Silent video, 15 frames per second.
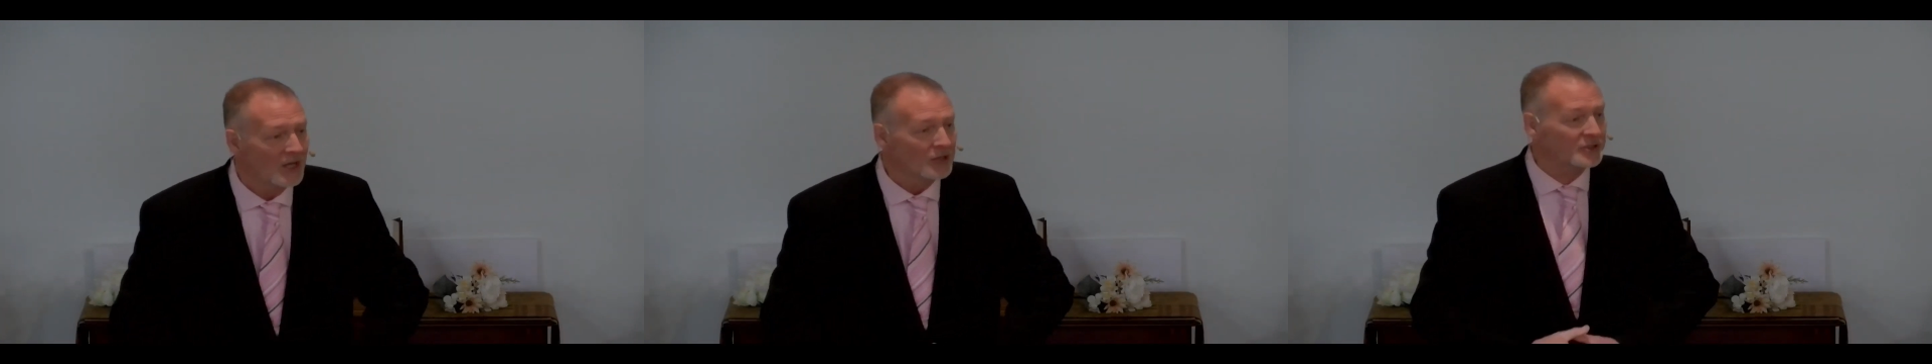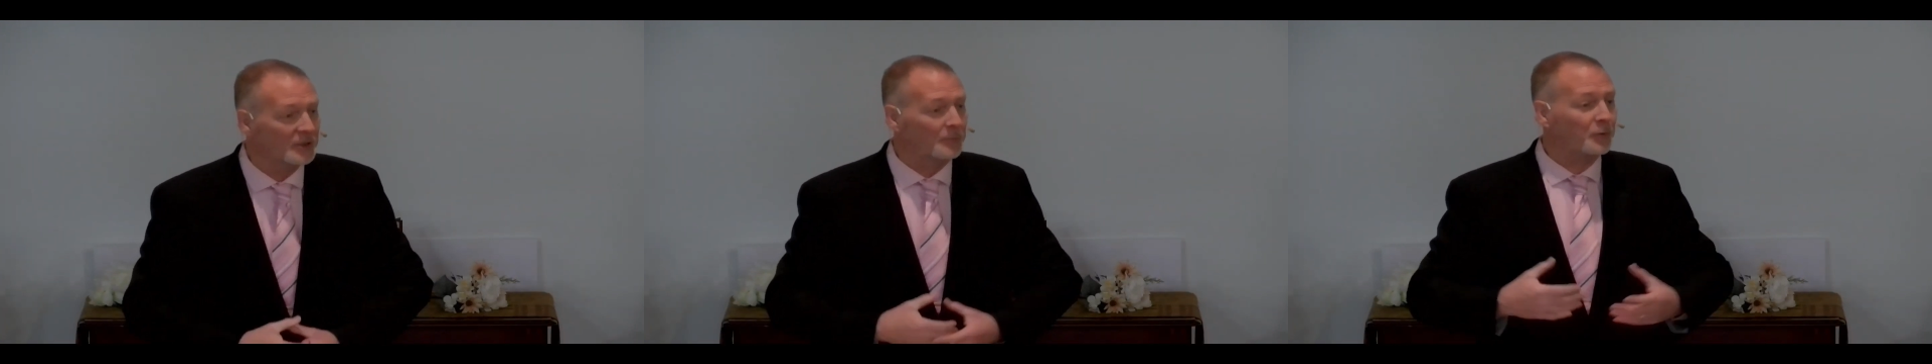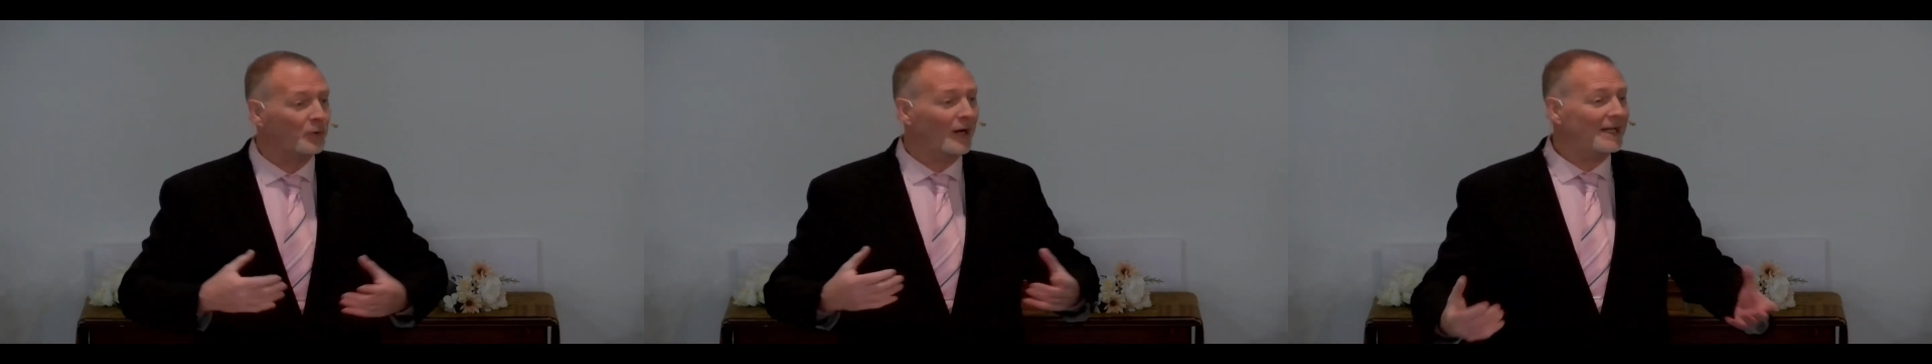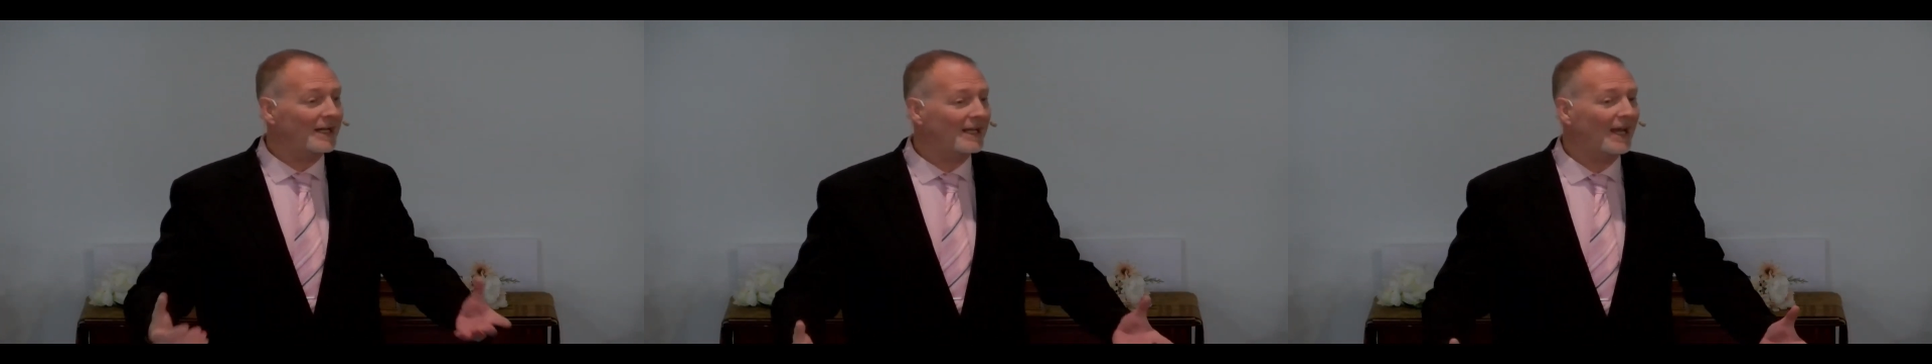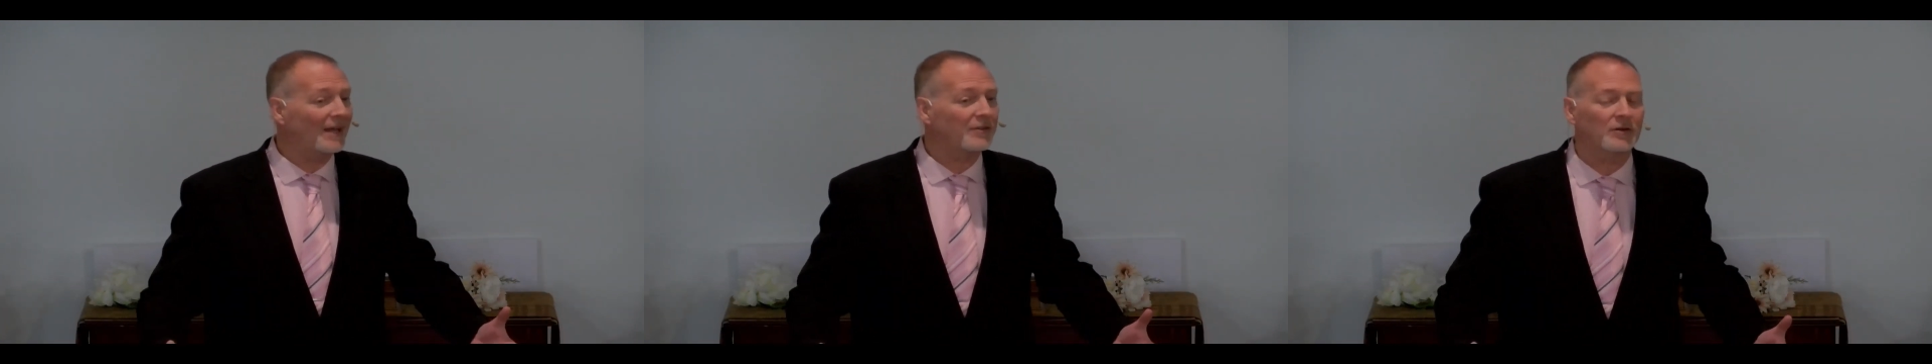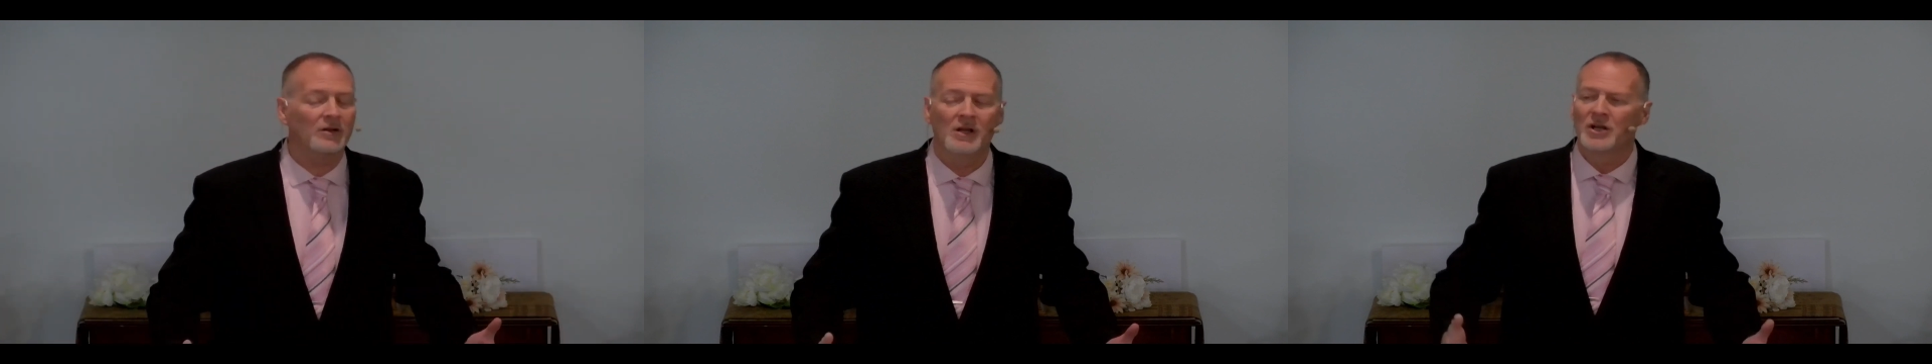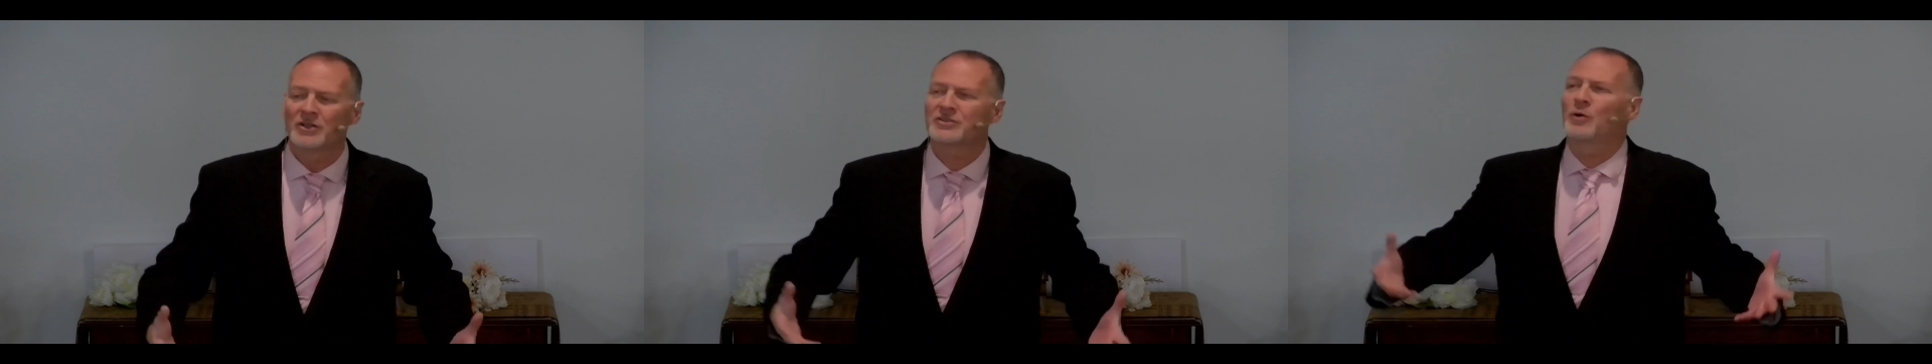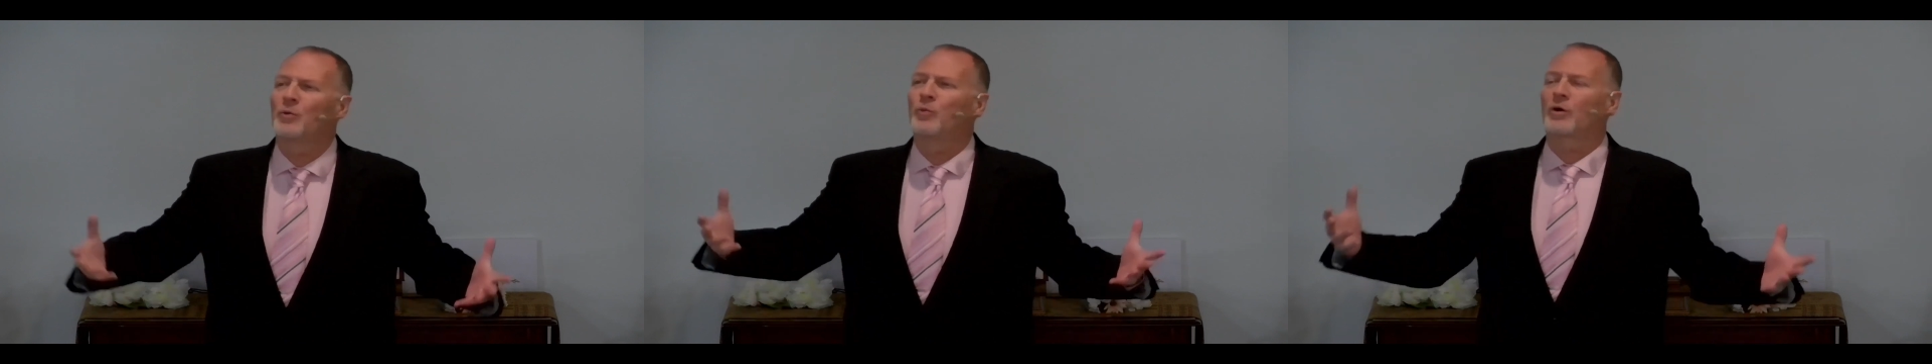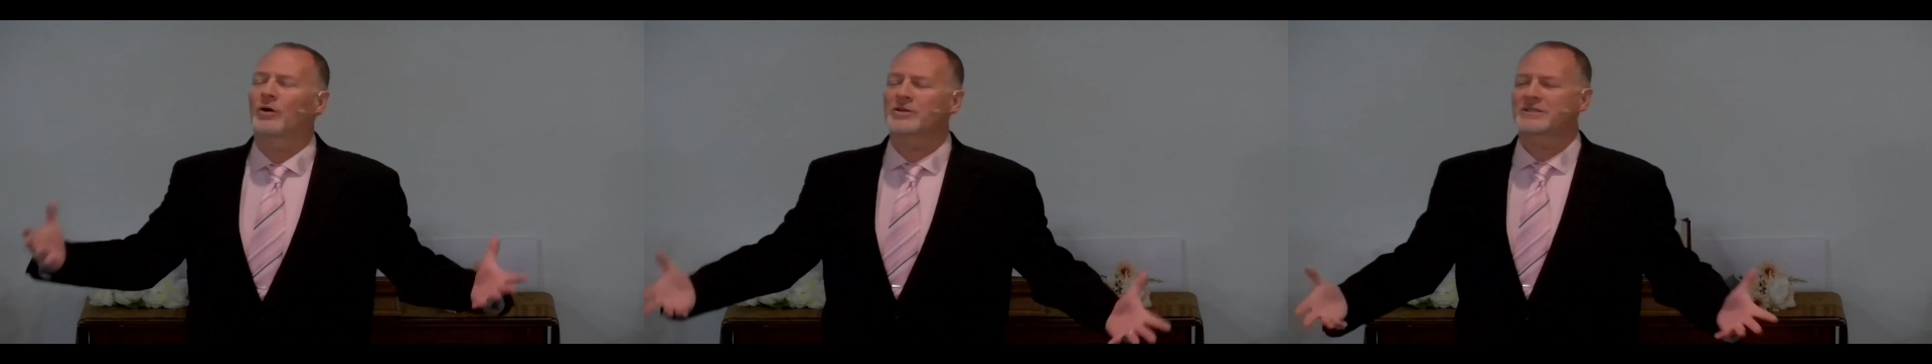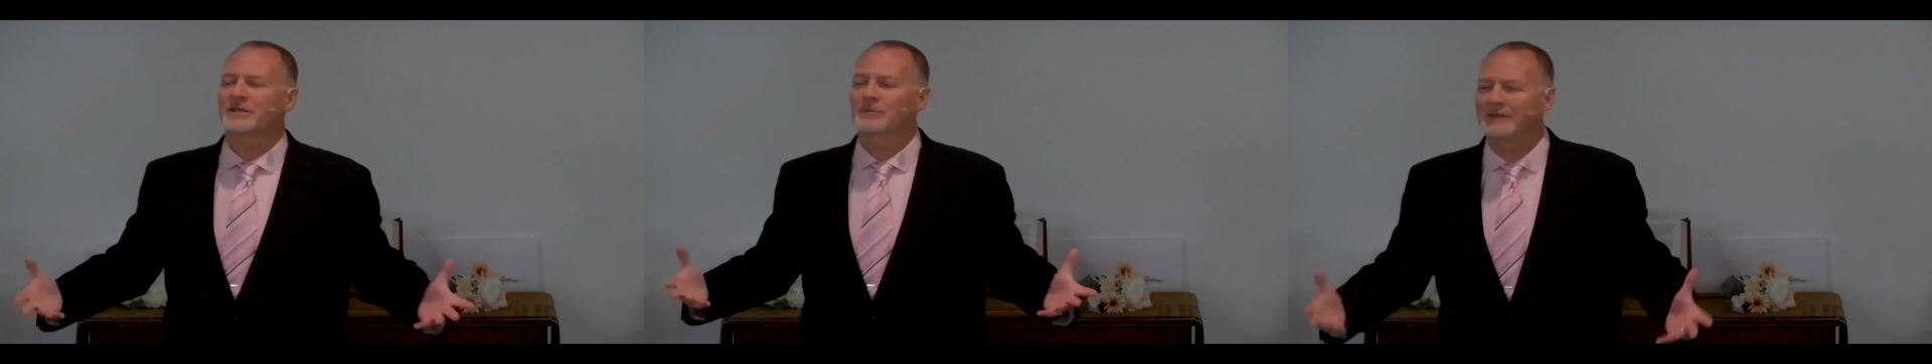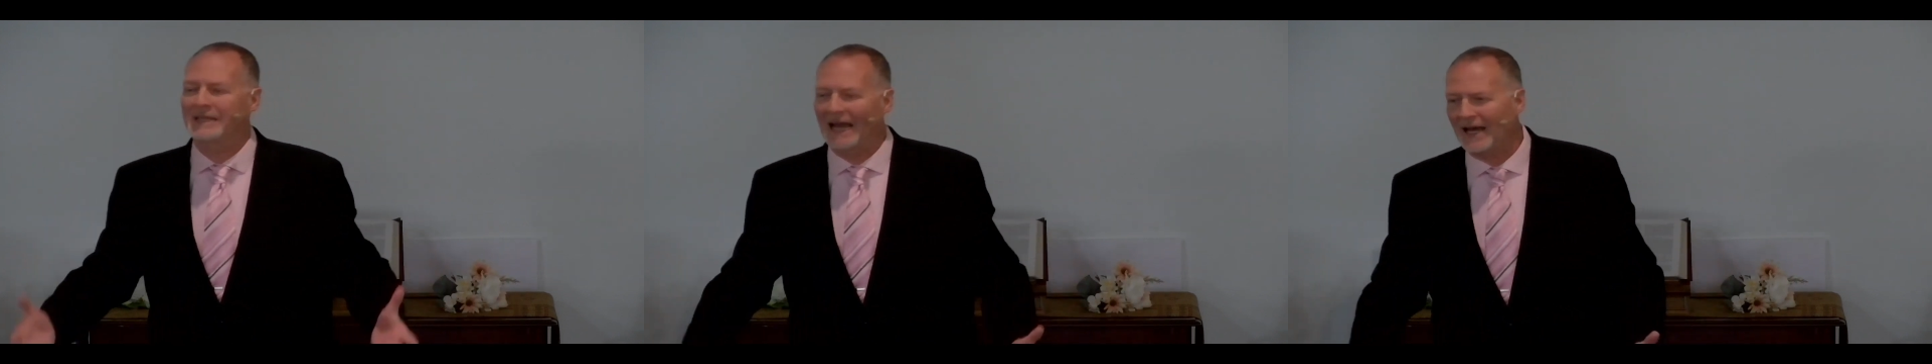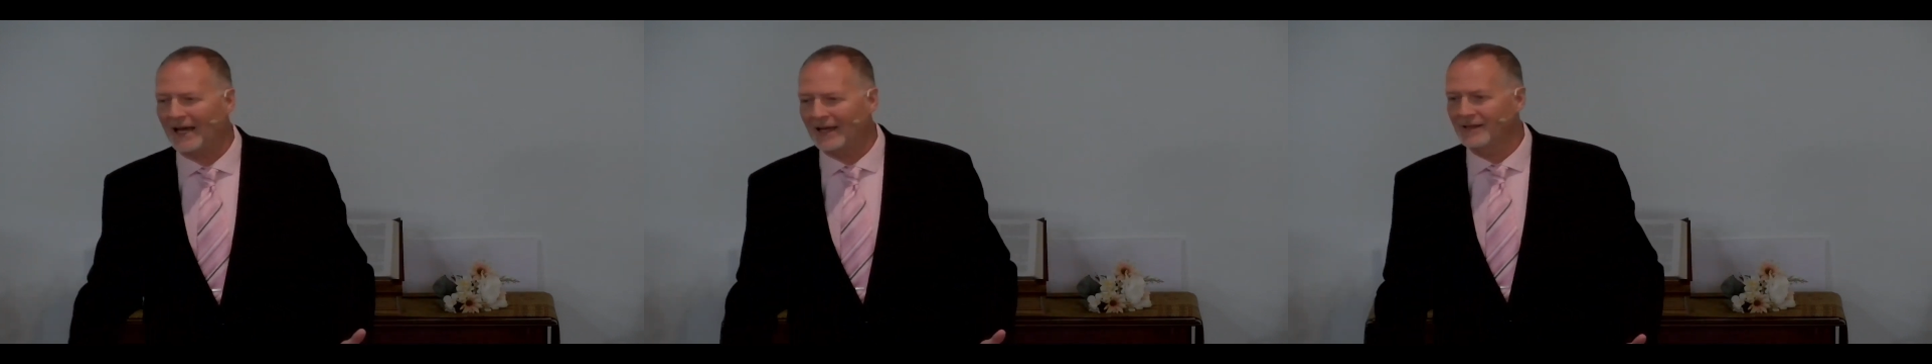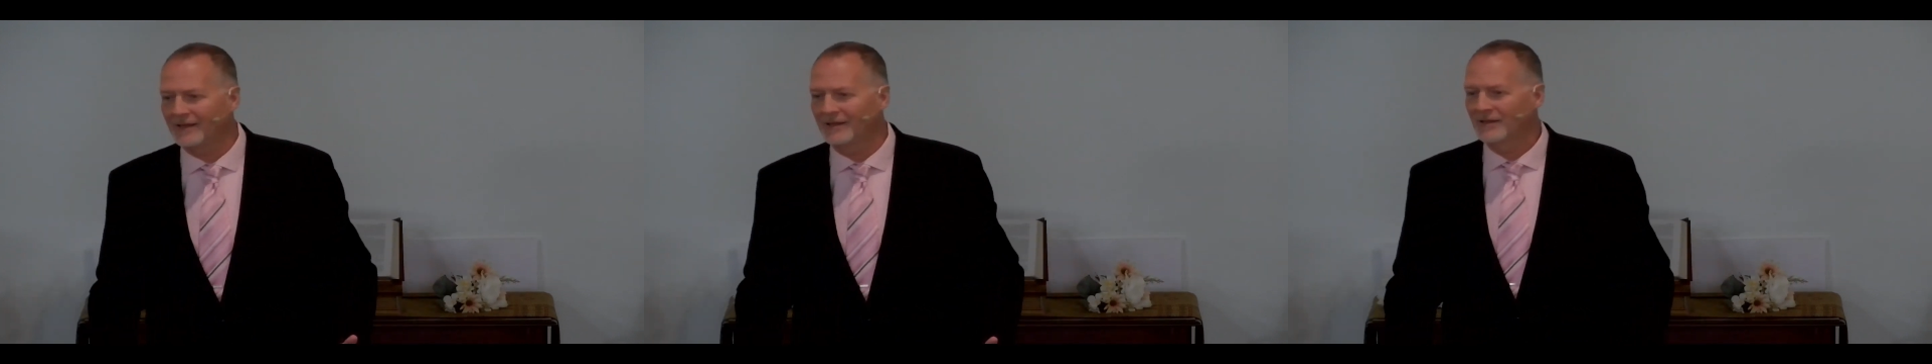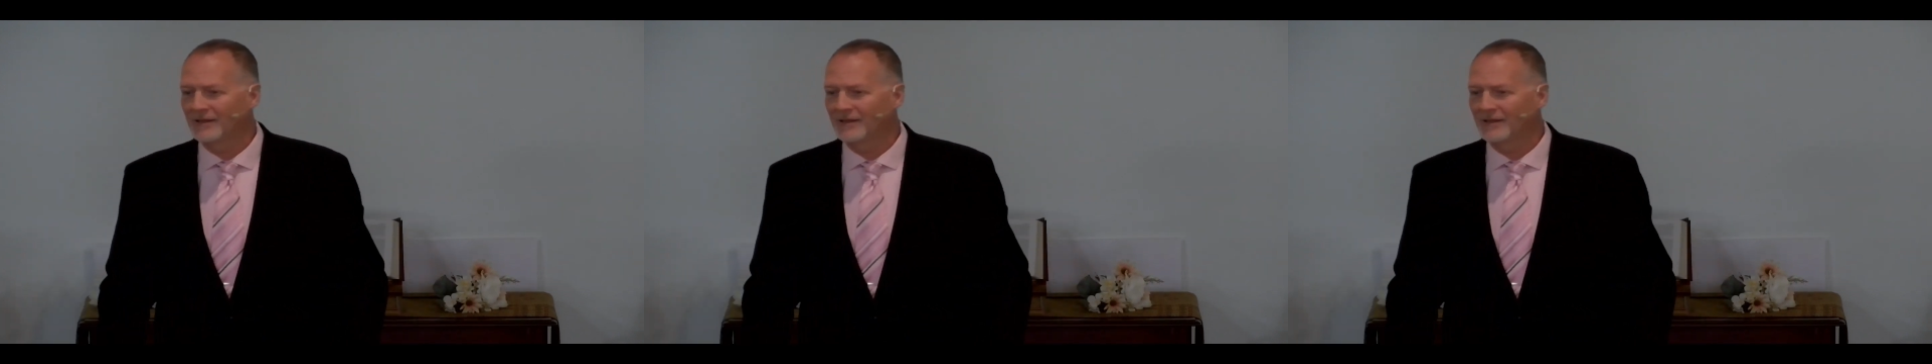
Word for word: to pray together, to worship God.